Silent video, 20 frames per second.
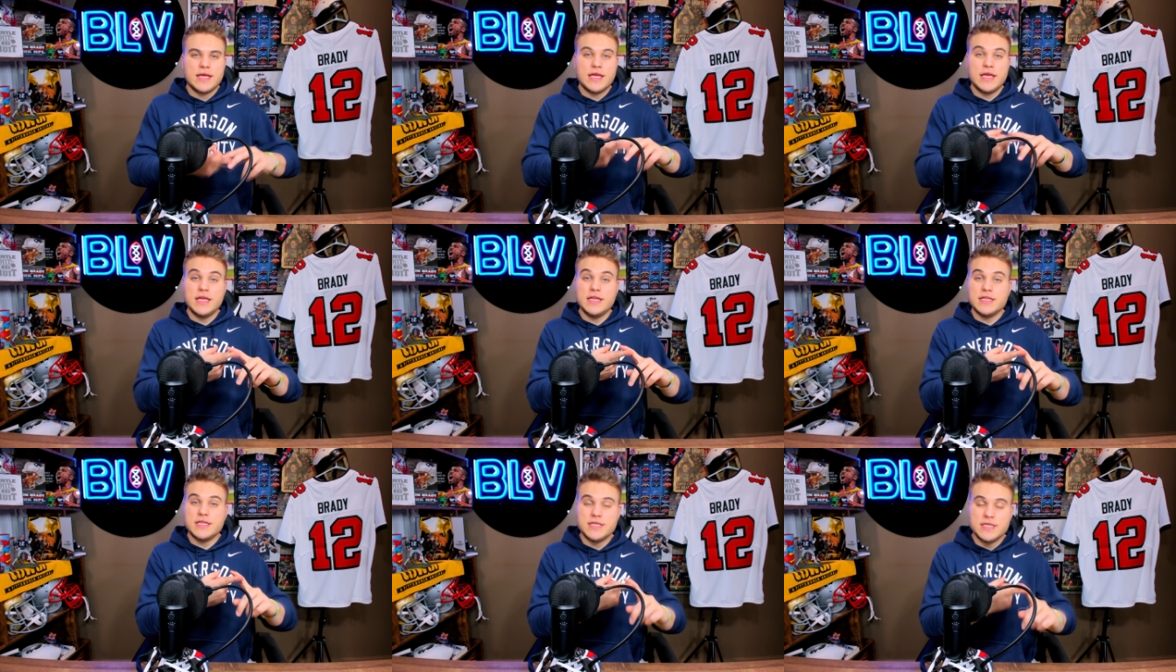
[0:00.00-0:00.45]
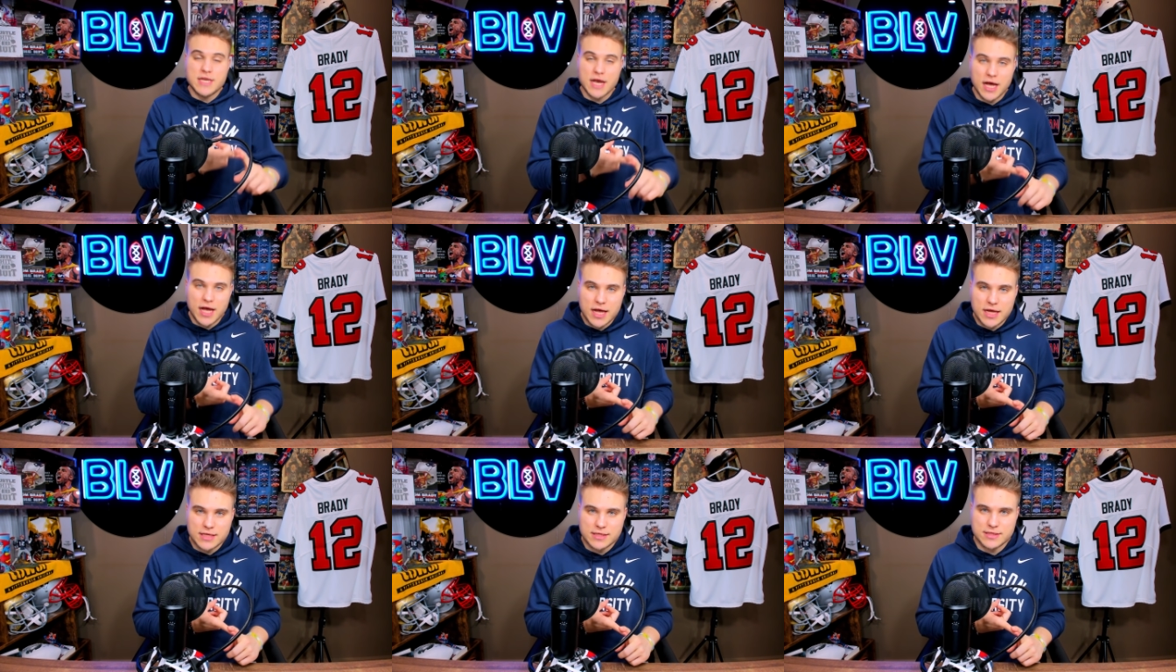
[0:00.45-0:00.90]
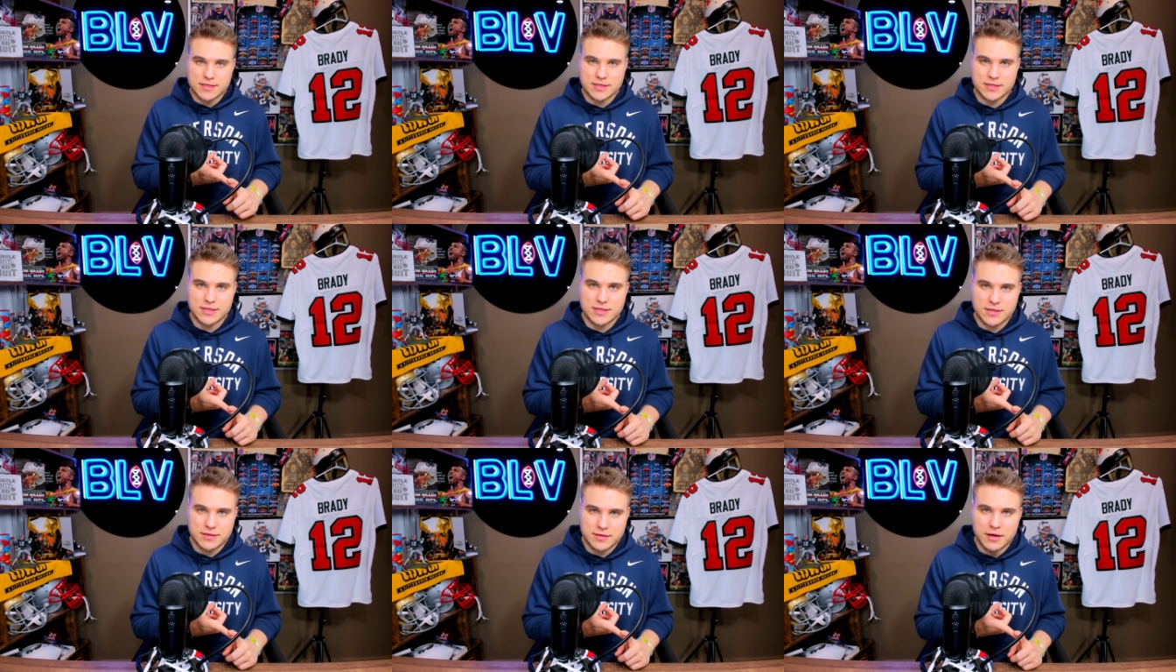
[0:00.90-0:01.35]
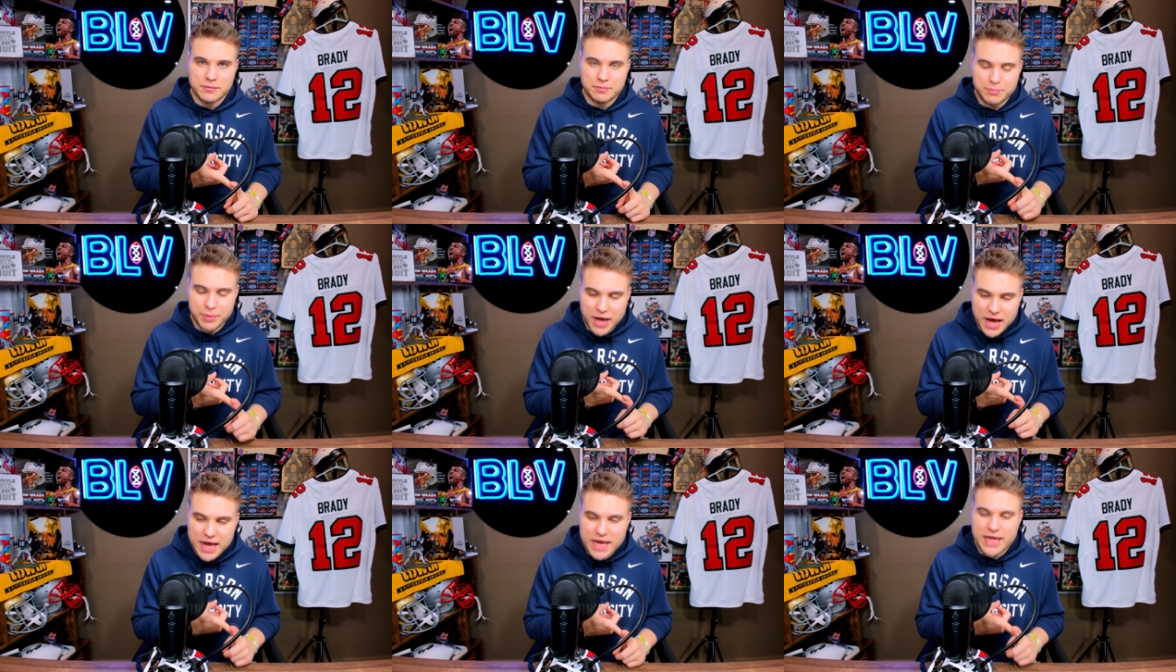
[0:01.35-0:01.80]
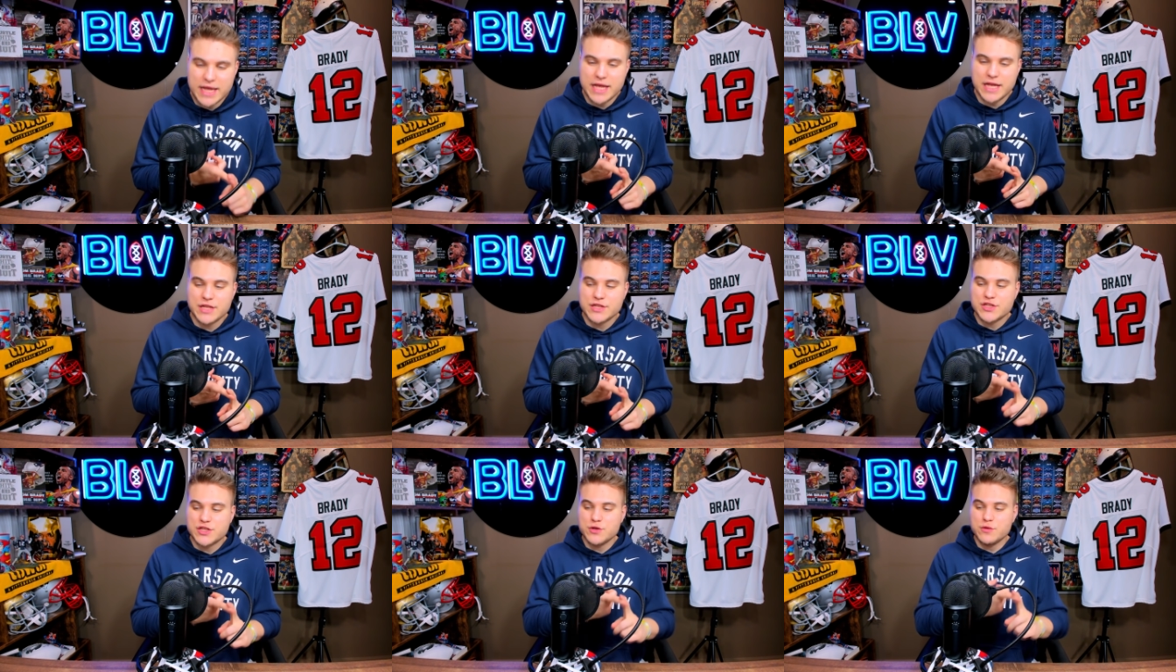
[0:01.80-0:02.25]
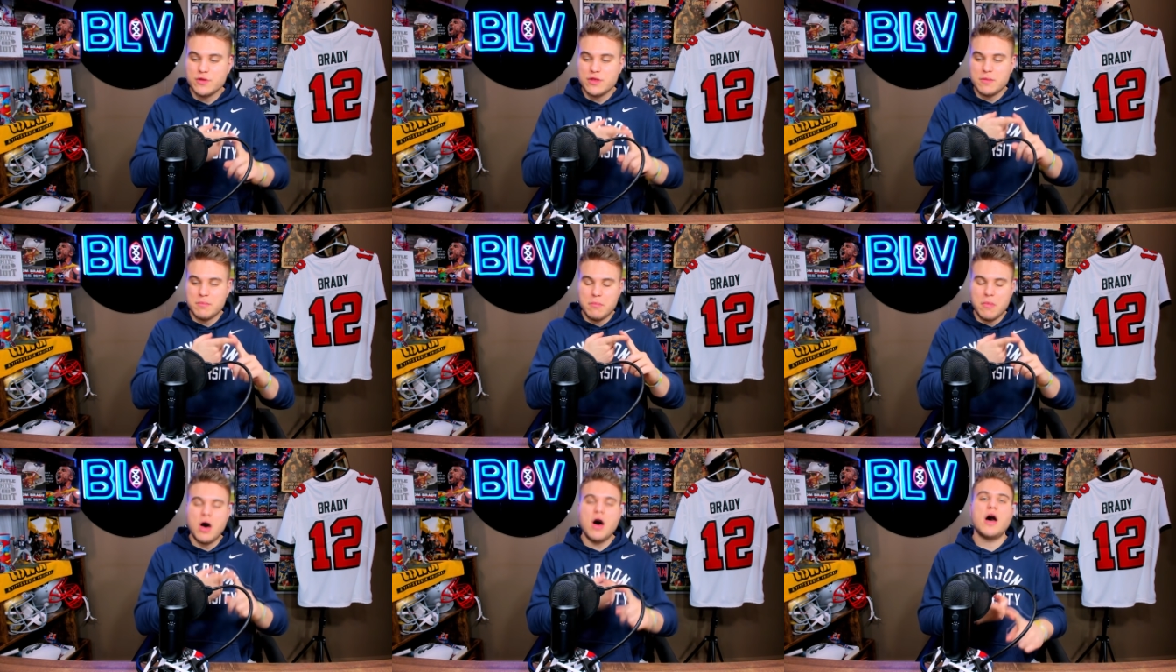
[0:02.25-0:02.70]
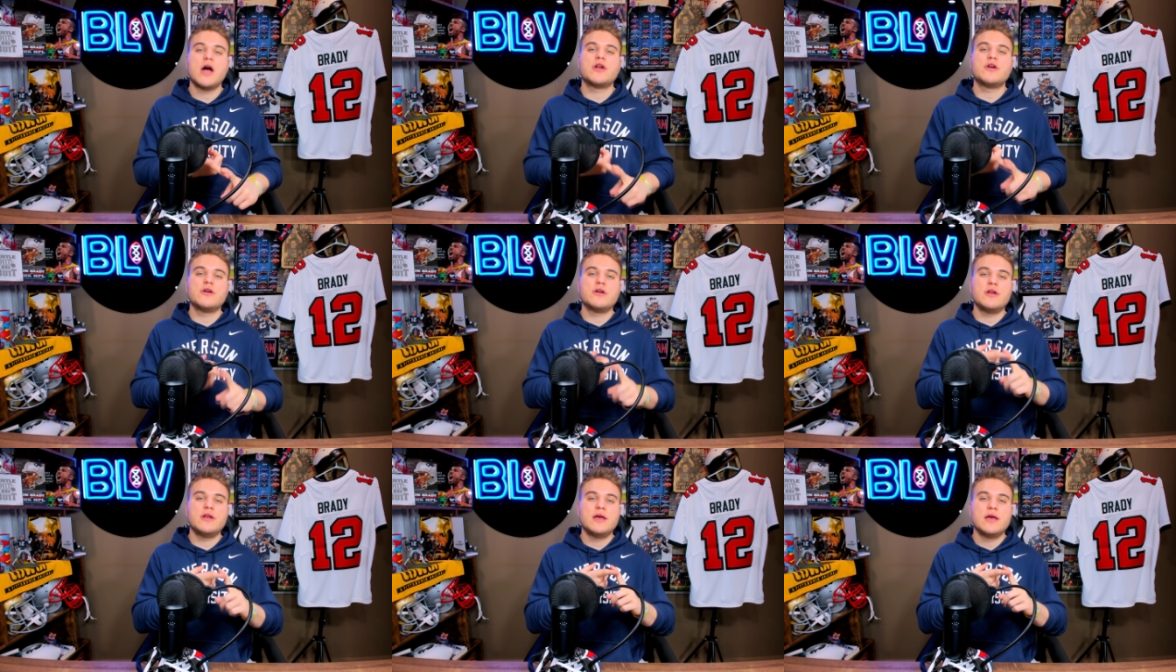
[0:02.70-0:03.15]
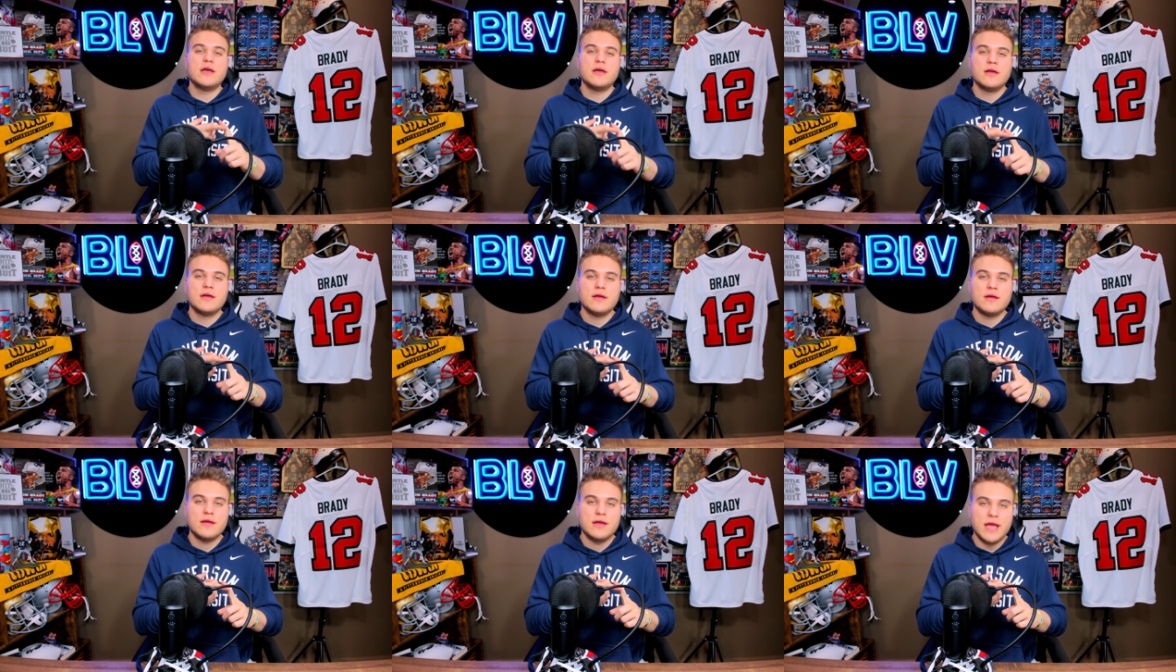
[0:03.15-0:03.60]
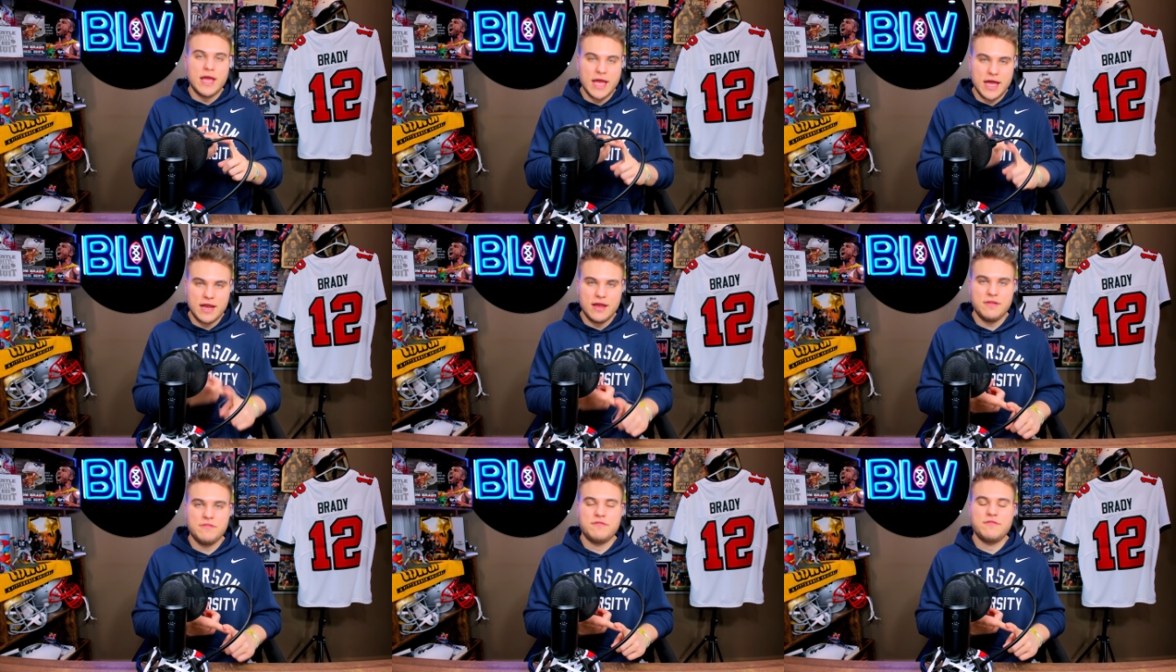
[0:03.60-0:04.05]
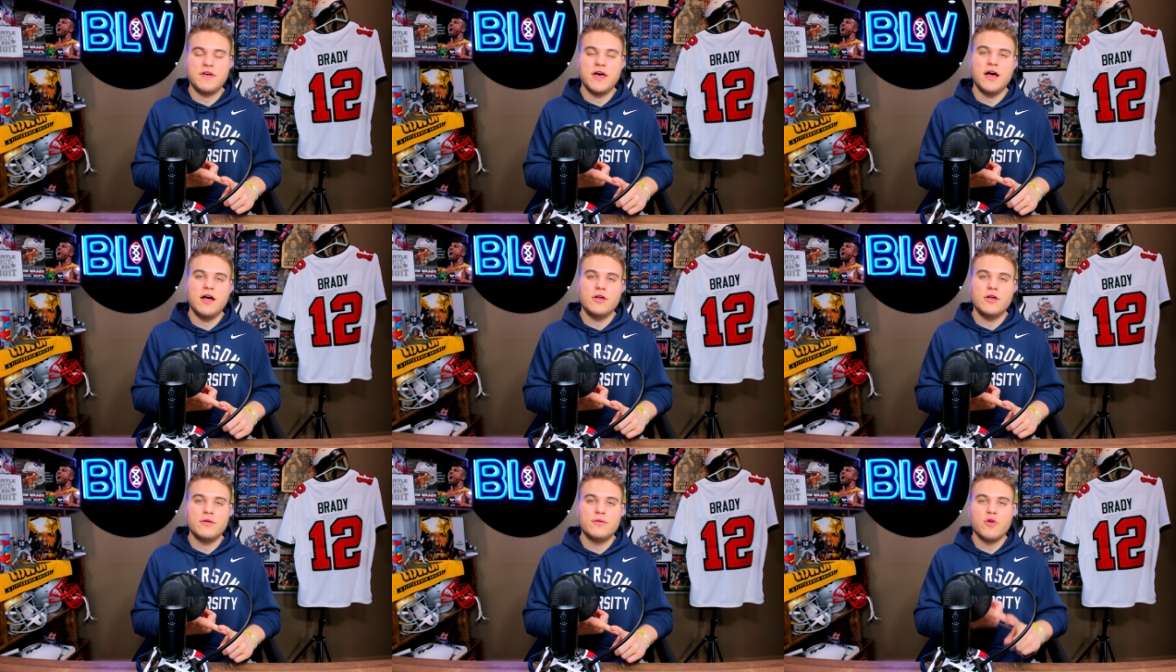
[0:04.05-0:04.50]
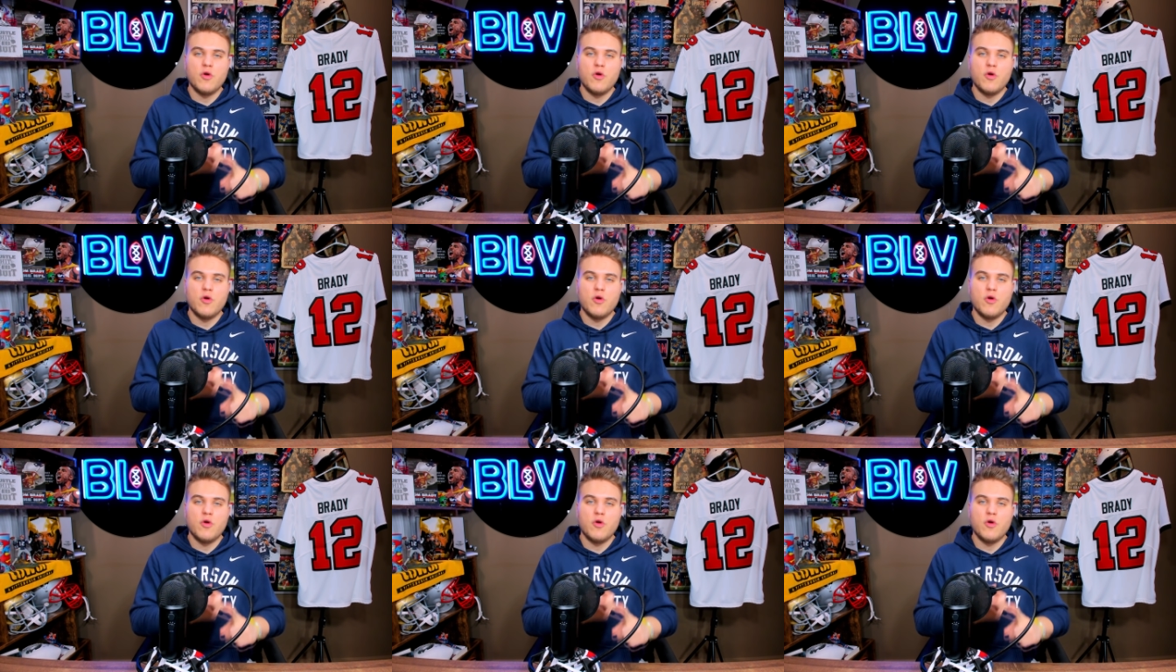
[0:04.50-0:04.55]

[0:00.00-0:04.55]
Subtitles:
He does buy into the modern NFL.